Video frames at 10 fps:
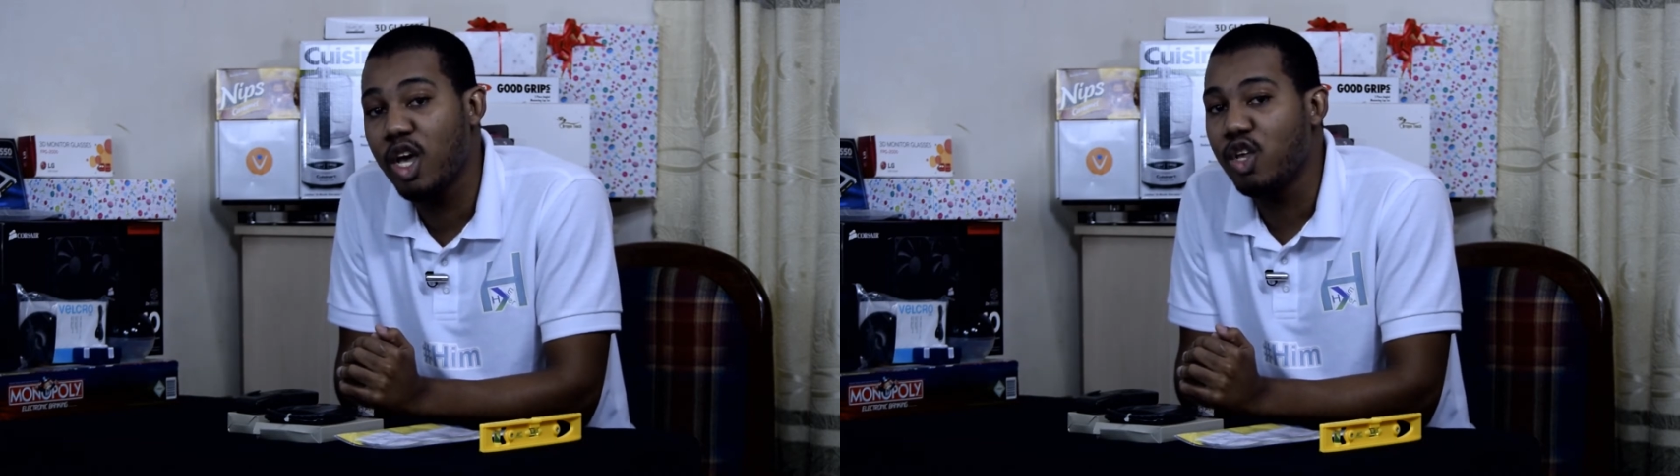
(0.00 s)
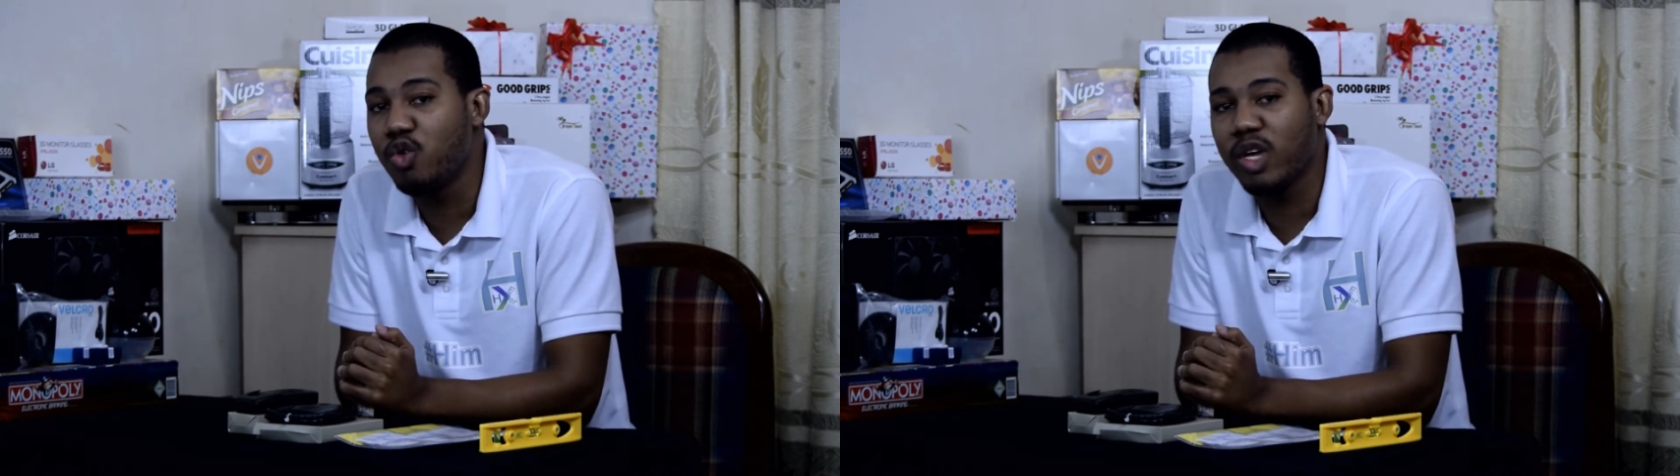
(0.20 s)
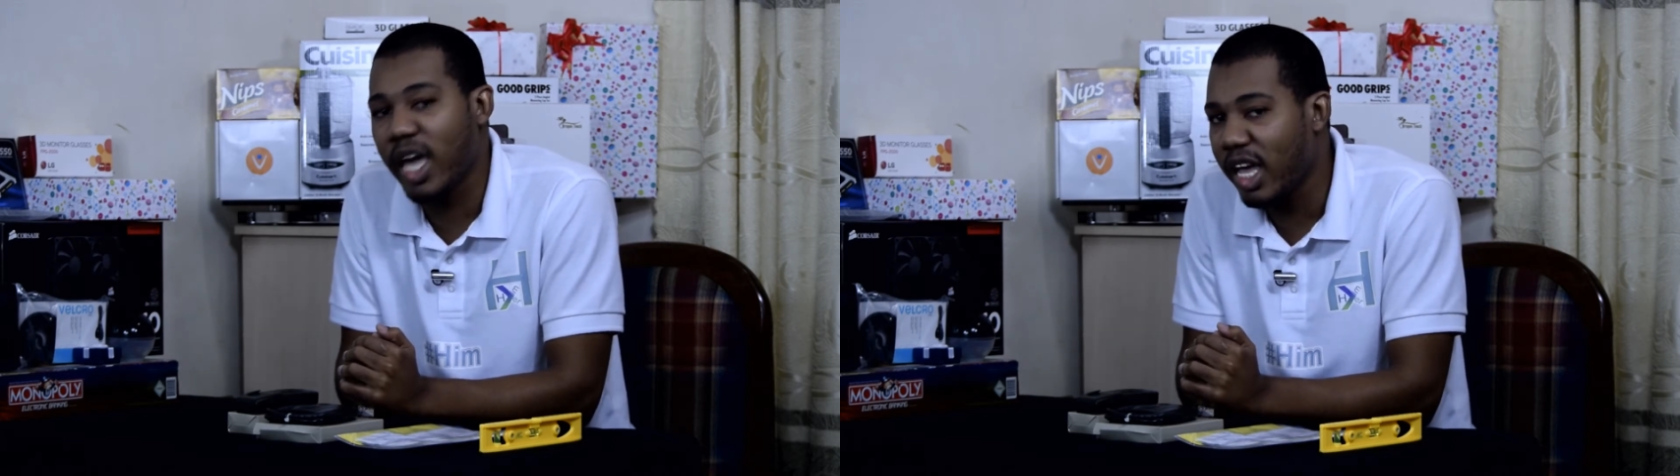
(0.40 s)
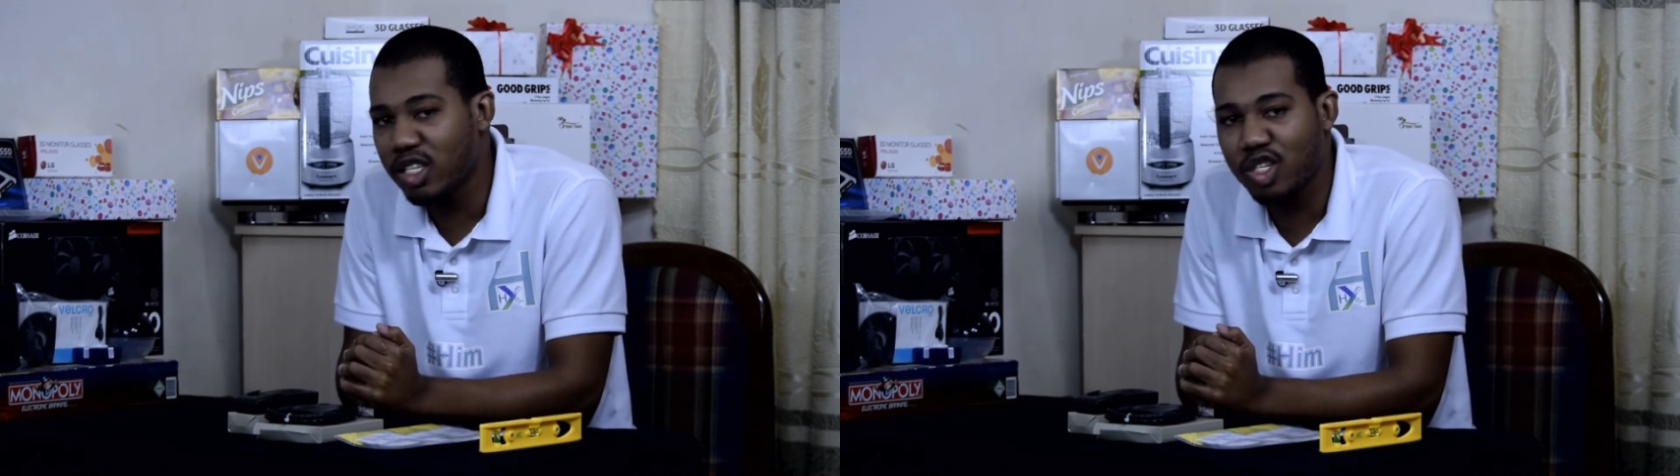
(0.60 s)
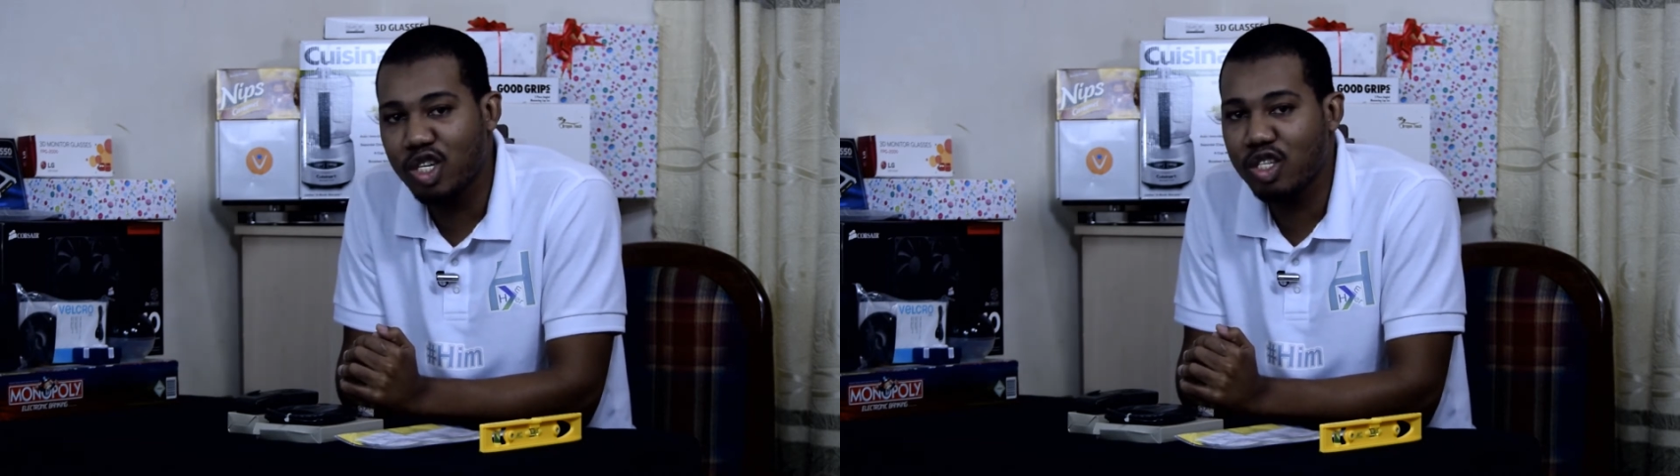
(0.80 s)
You
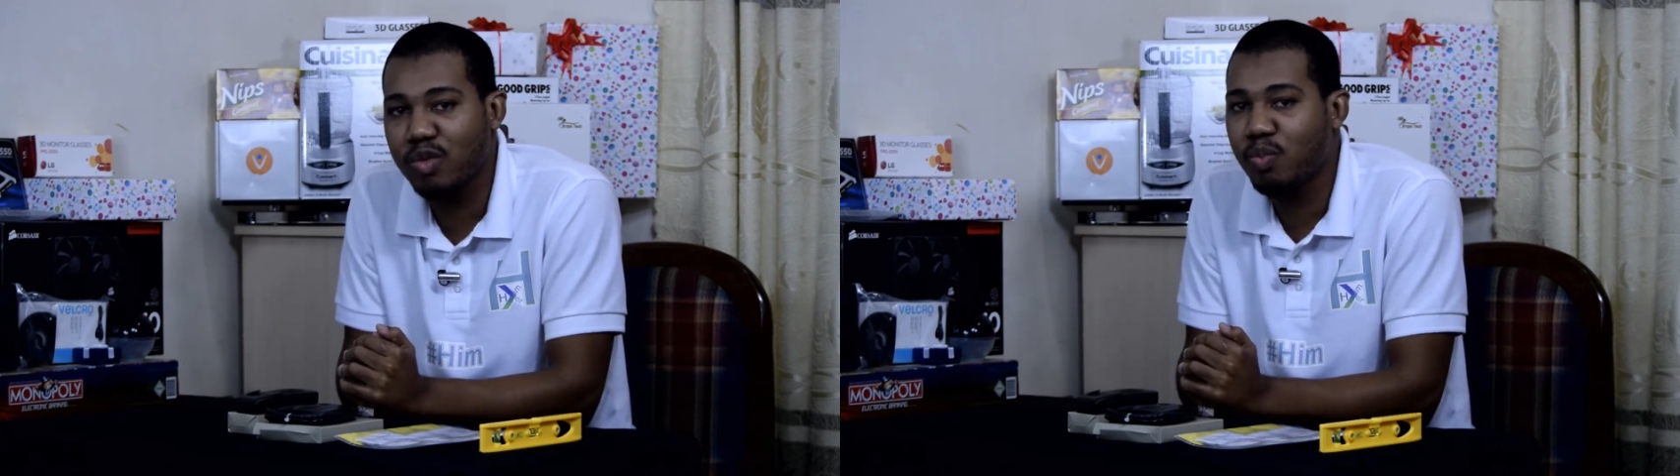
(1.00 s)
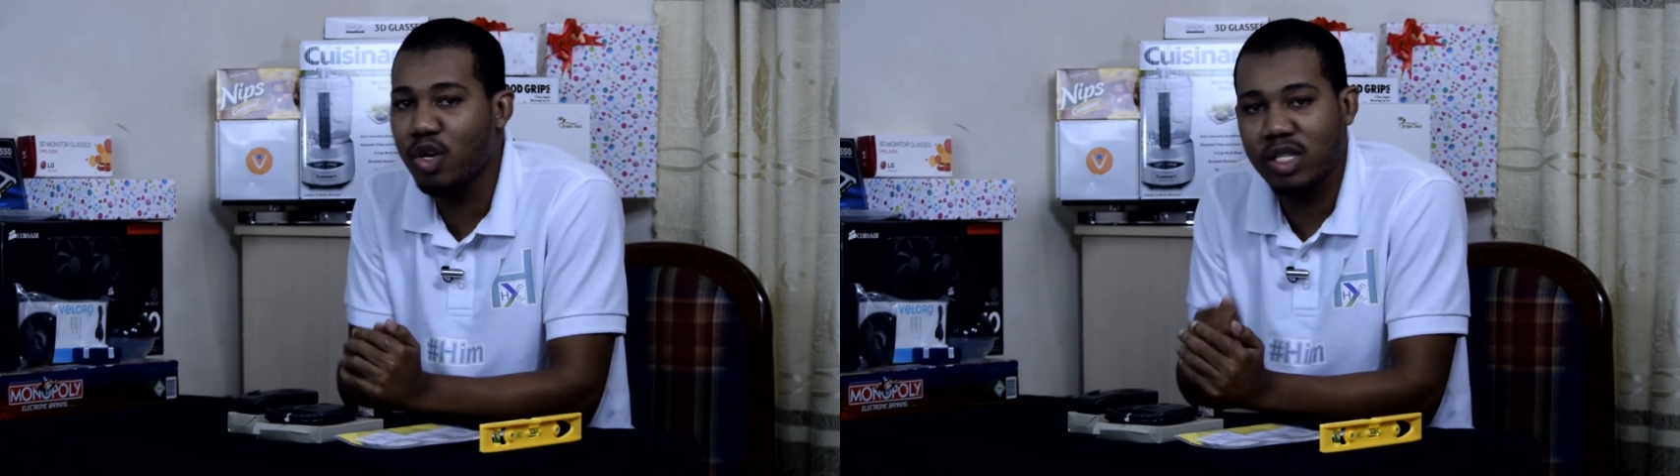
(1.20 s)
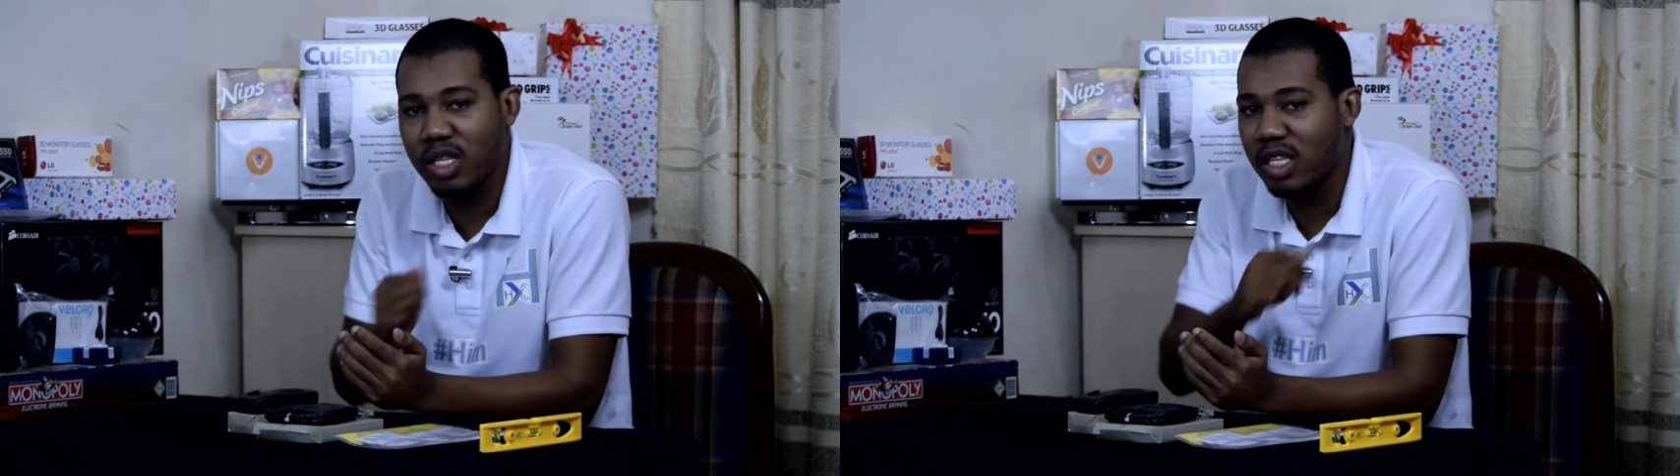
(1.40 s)
can't just point it